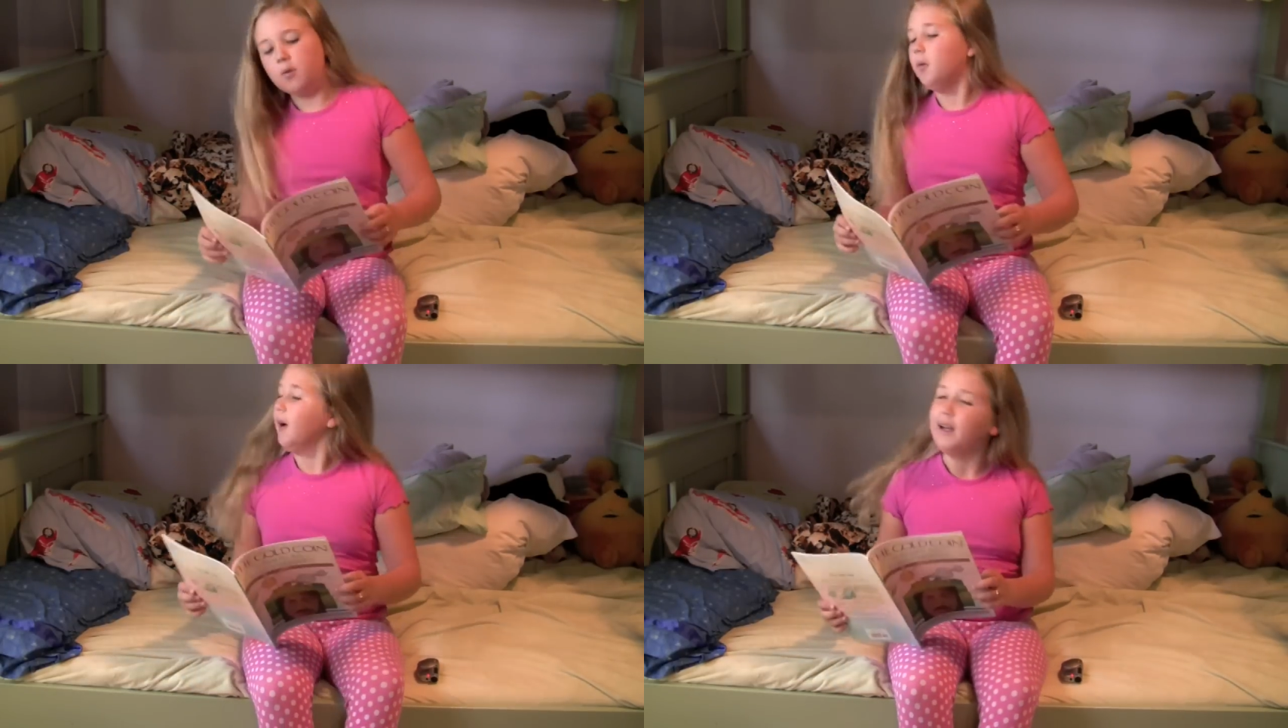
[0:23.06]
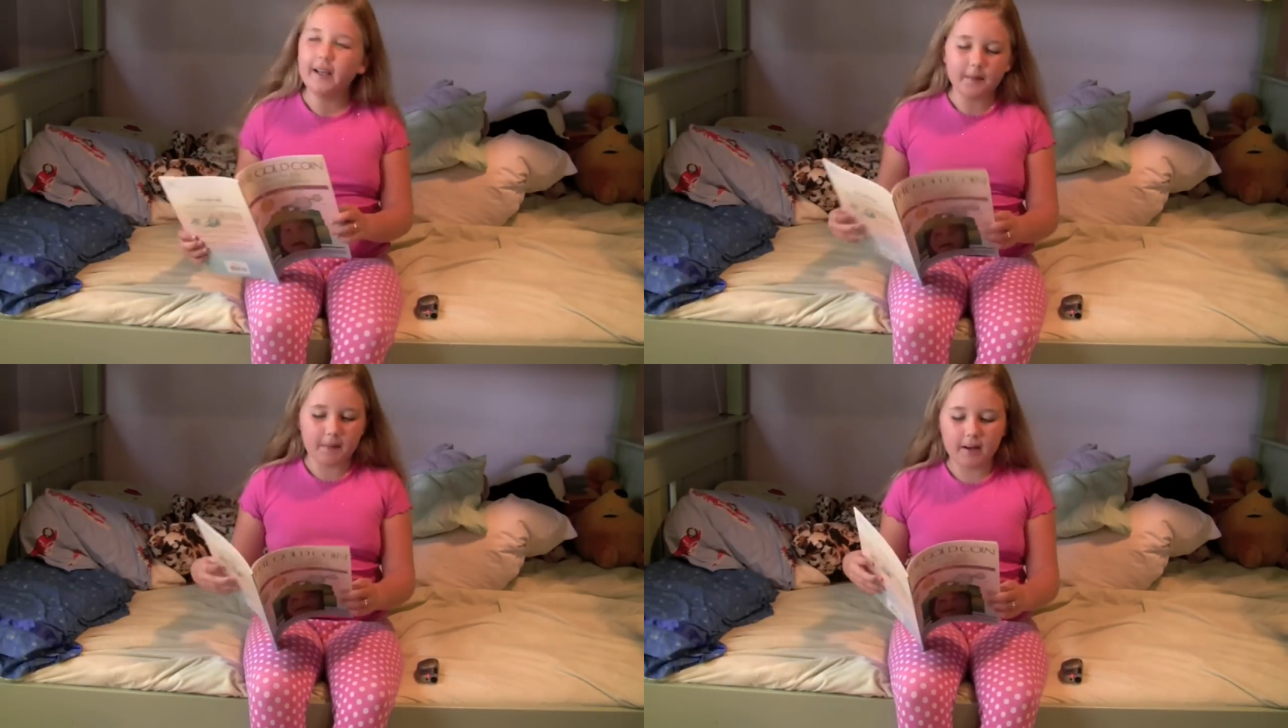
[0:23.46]
Juan
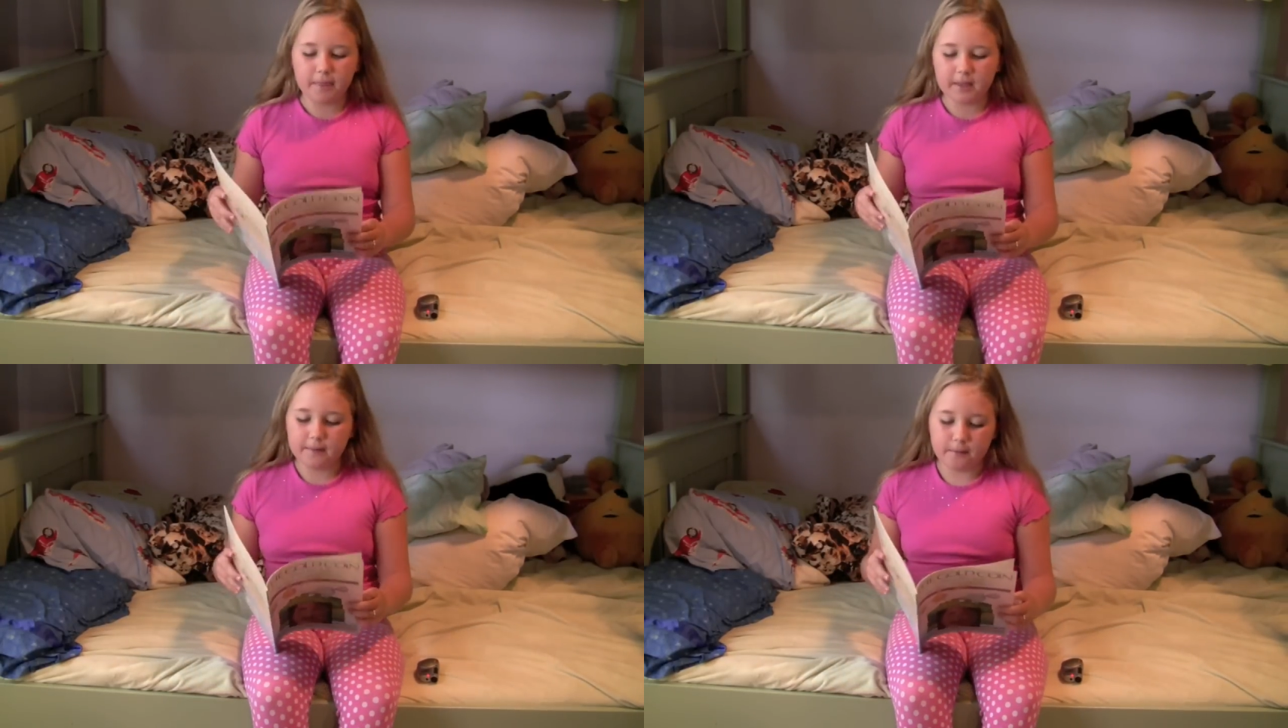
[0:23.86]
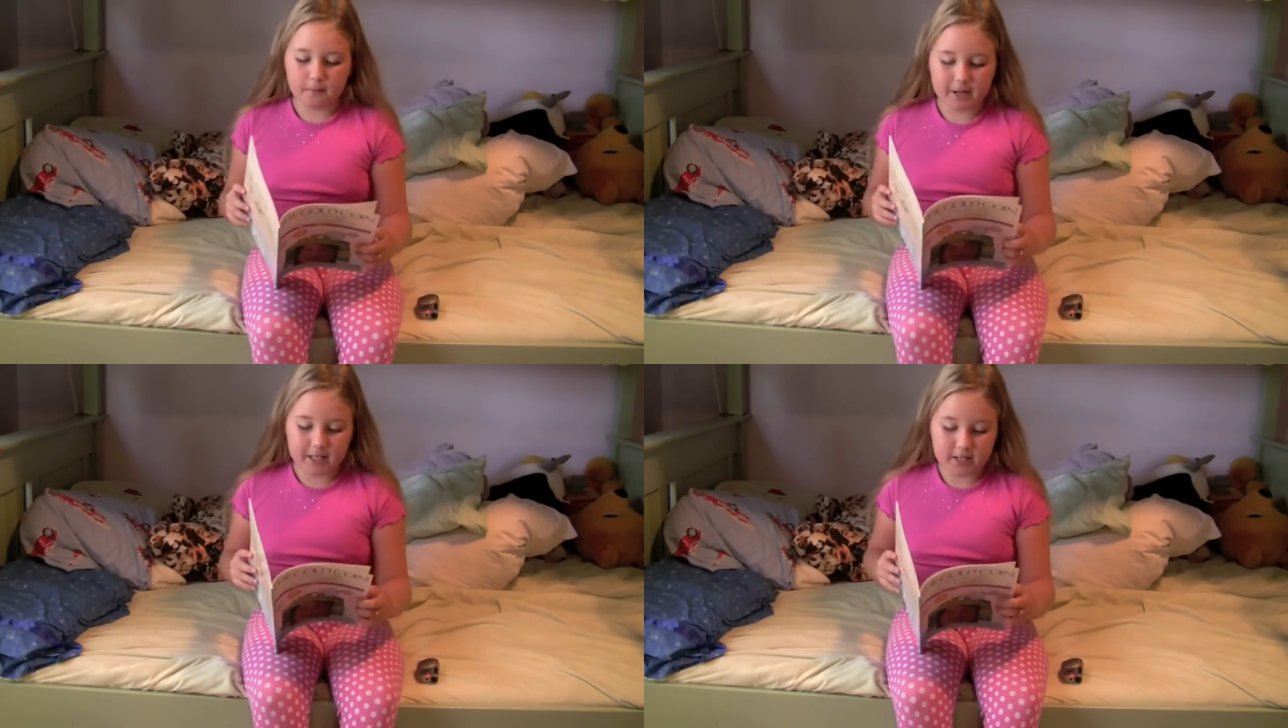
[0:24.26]
had been a thief for
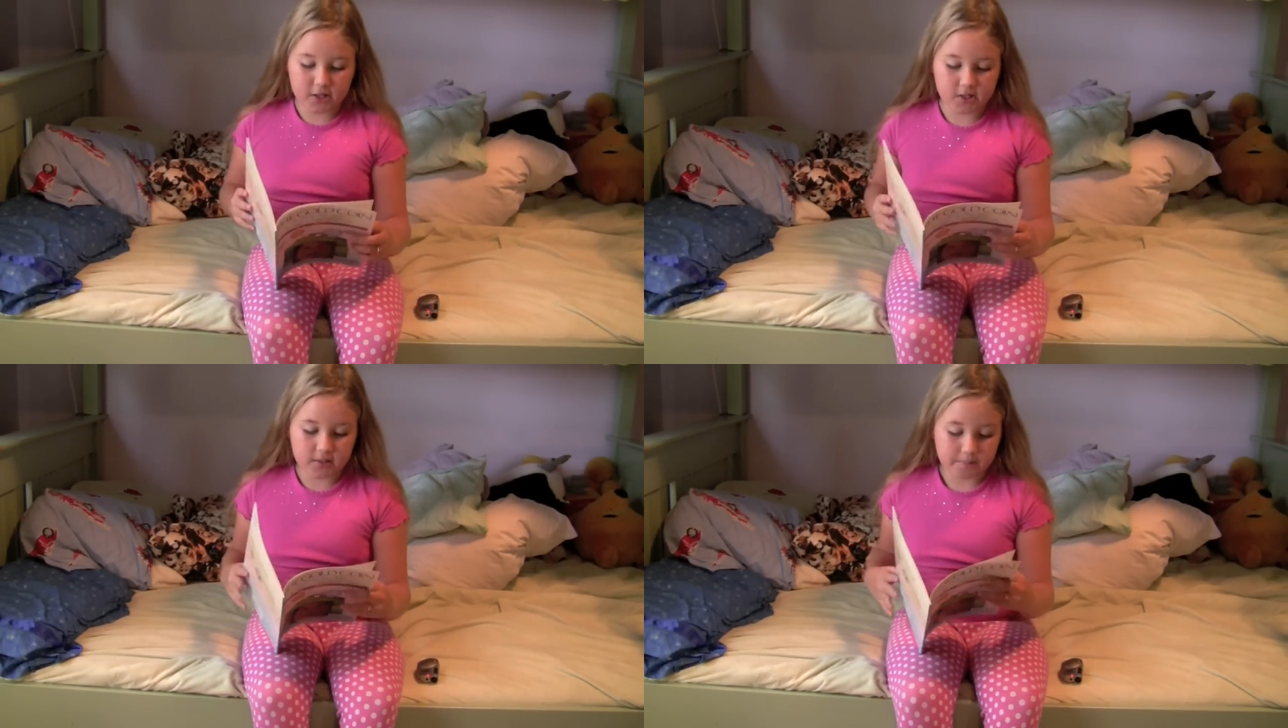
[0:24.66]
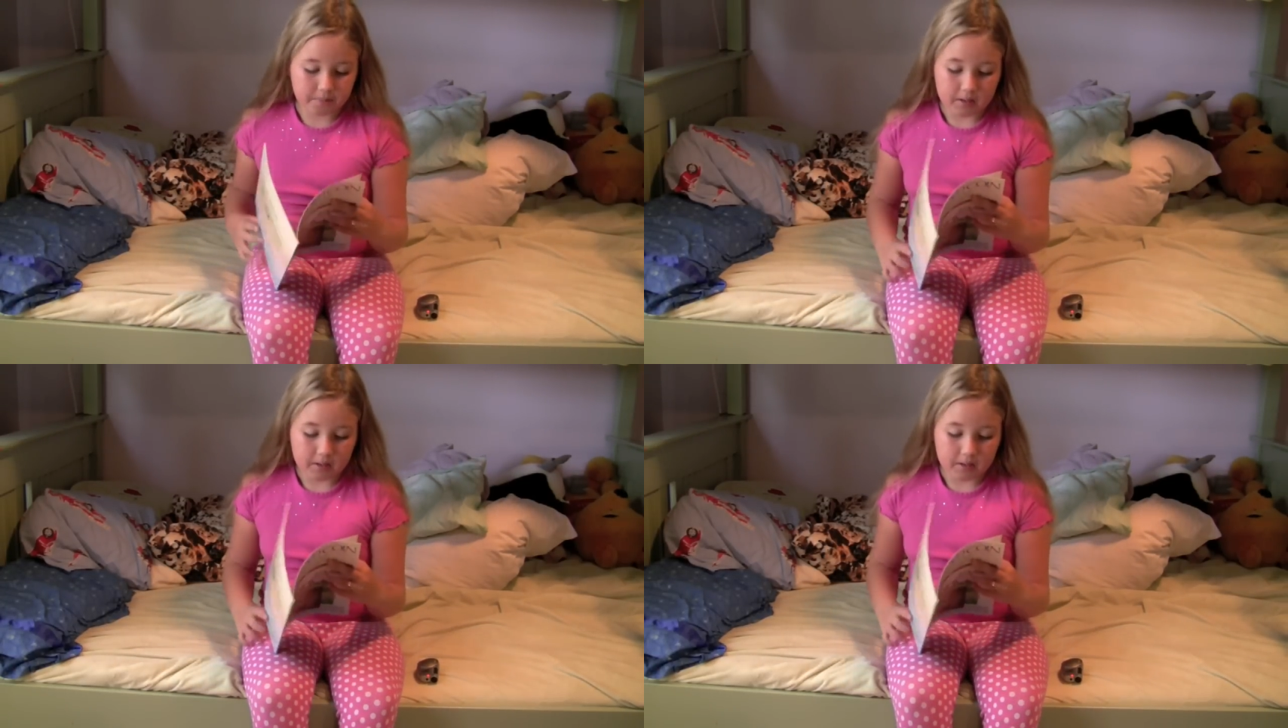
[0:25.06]
many years.